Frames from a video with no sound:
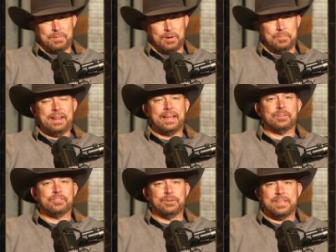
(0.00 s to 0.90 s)
come on. Be like
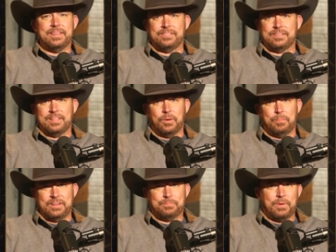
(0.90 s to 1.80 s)
those little kids at the
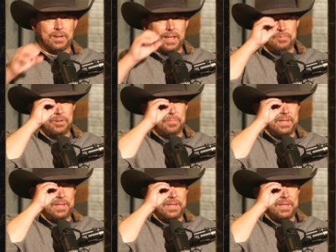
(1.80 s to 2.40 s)
old baseball games. You know,